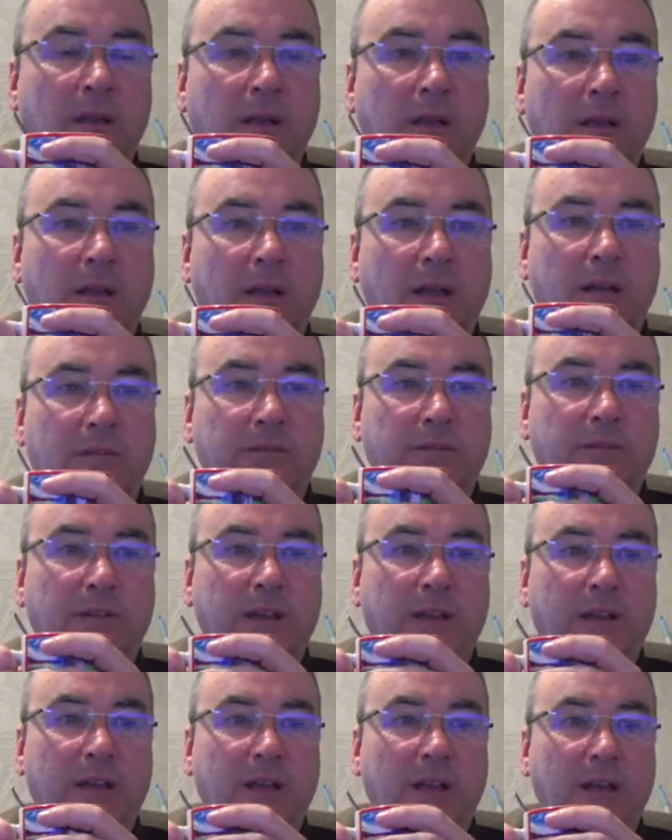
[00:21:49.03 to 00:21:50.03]

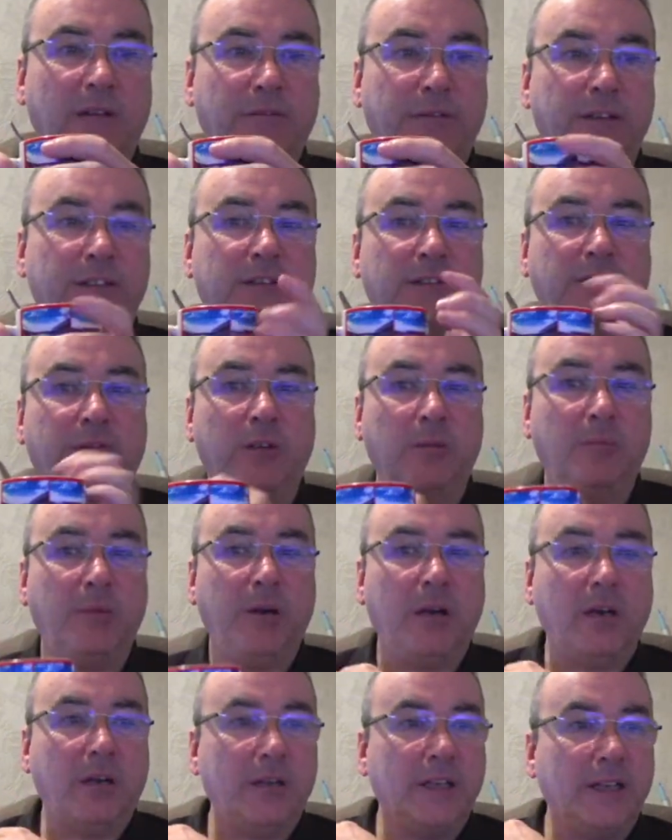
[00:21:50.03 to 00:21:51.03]
I've fished a few
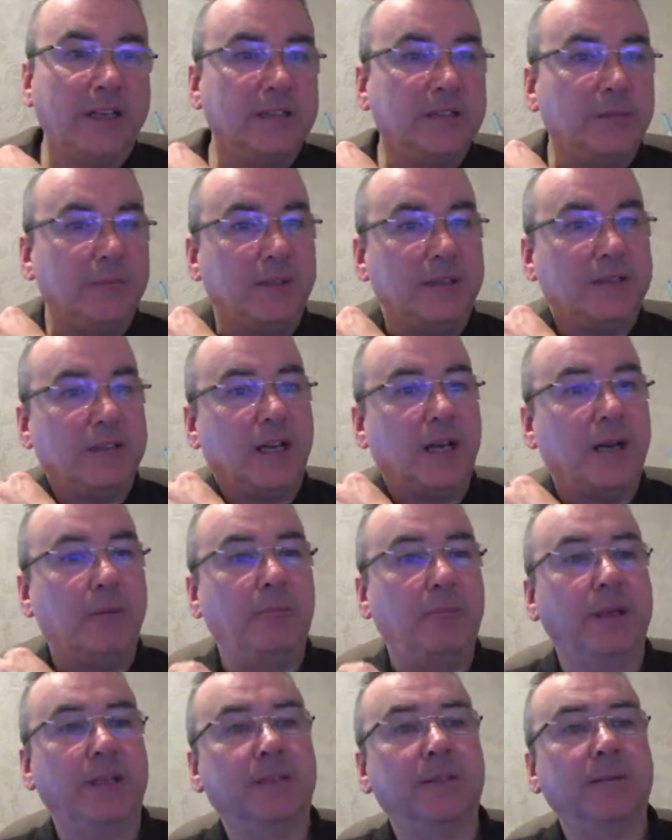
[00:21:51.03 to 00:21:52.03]
Park Lakes in my time,
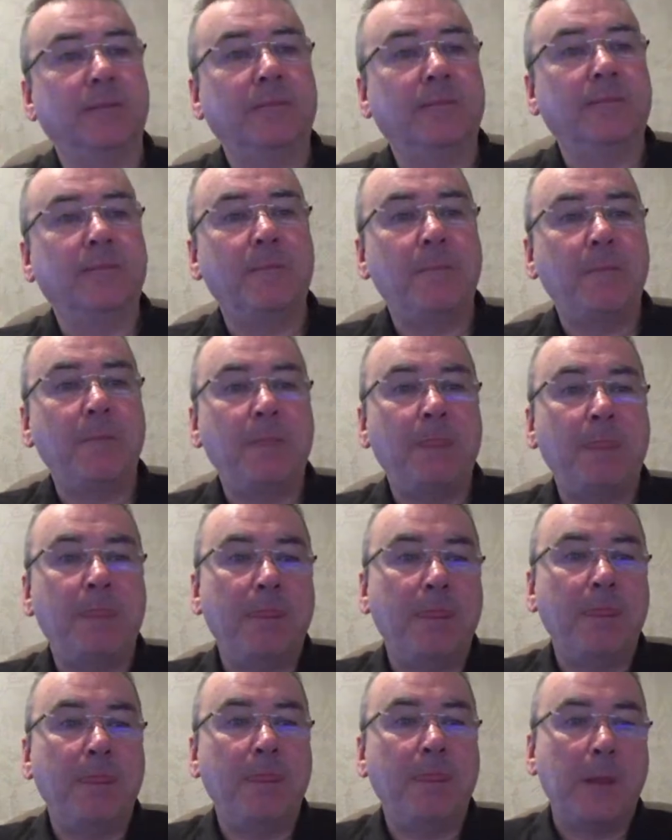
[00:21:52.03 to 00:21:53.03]
mate.
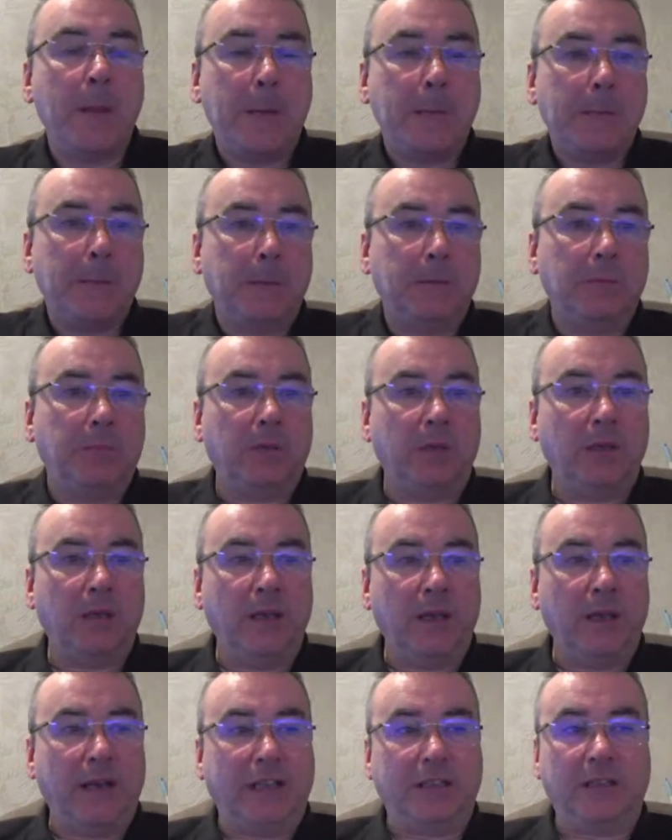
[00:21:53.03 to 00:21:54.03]
But
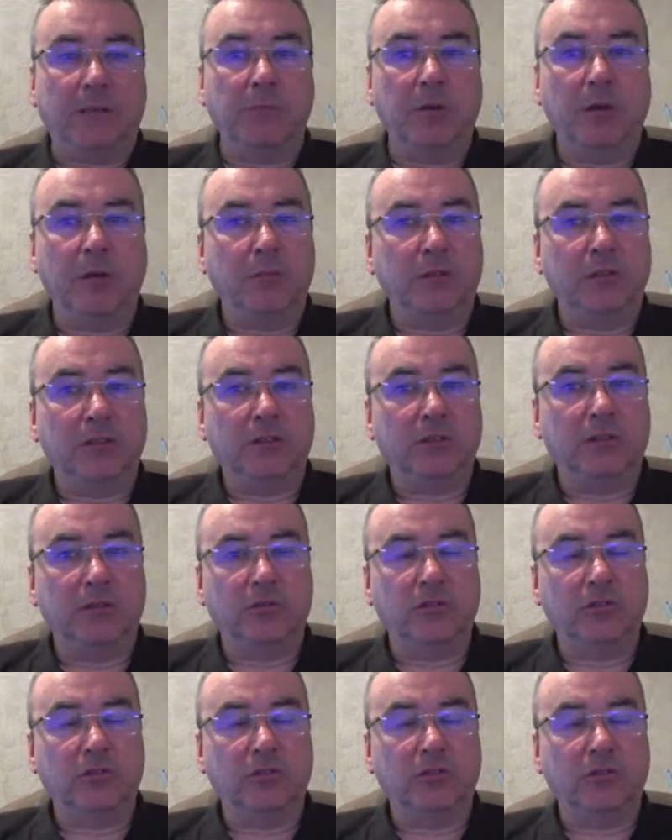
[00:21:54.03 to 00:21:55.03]
at the moment, I'm
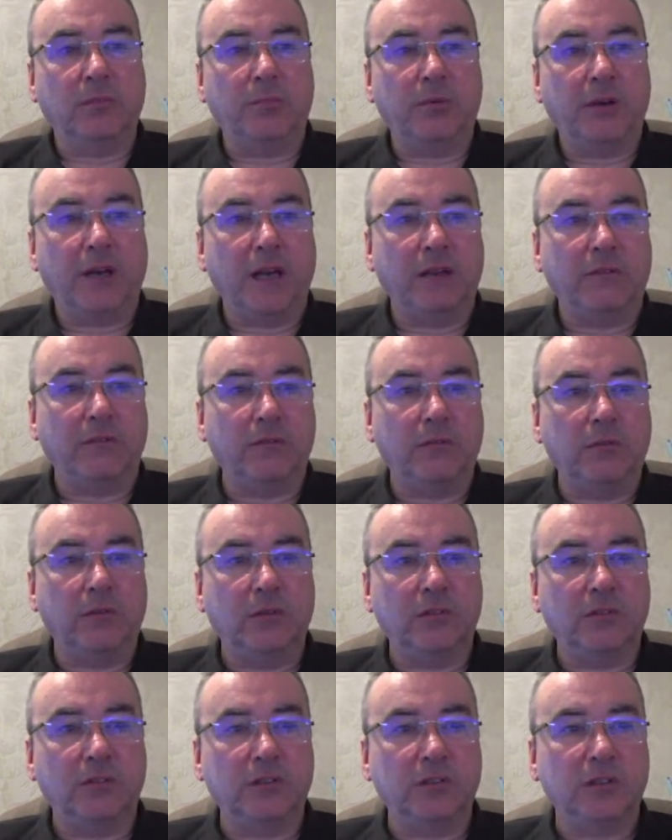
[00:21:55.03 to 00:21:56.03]
just on private
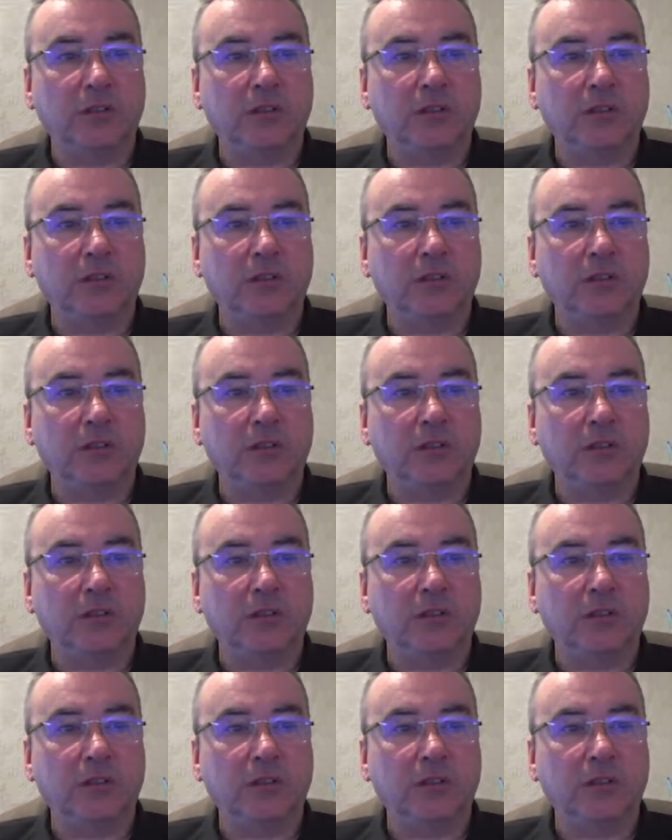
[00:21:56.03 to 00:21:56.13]
waters.